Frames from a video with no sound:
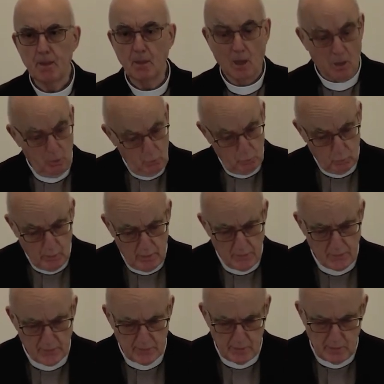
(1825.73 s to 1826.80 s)
Now,
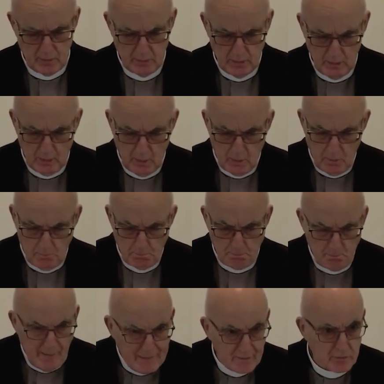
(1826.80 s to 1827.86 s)
whether he
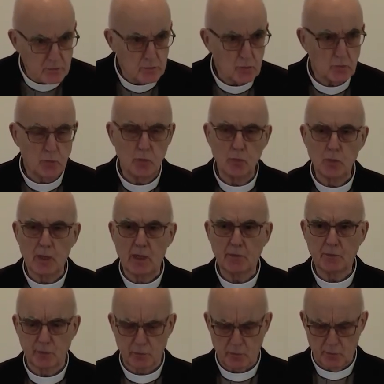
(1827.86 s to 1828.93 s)
meant to
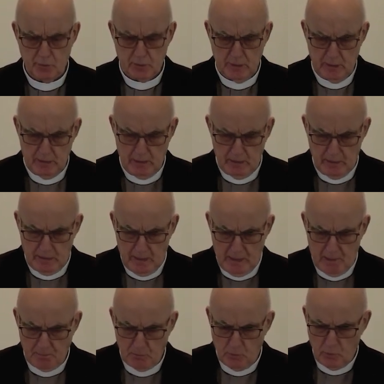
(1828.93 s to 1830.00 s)
that or not,
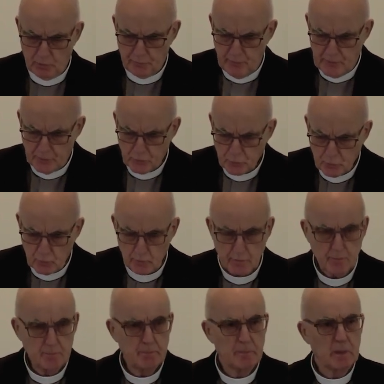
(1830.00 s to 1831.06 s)
I'm not very sure.
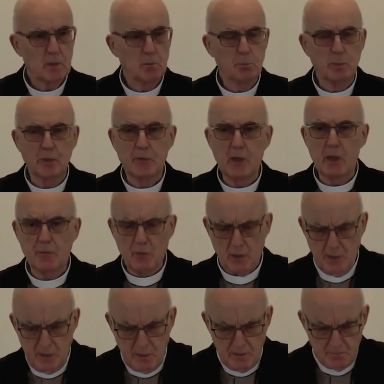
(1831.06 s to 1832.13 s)
But there they
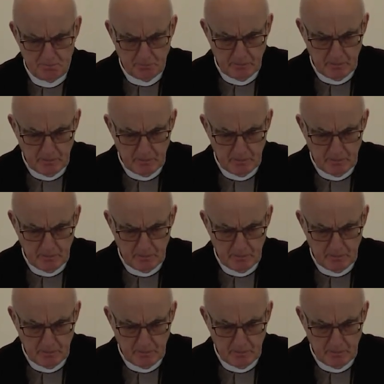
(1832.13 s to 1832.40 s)
lay.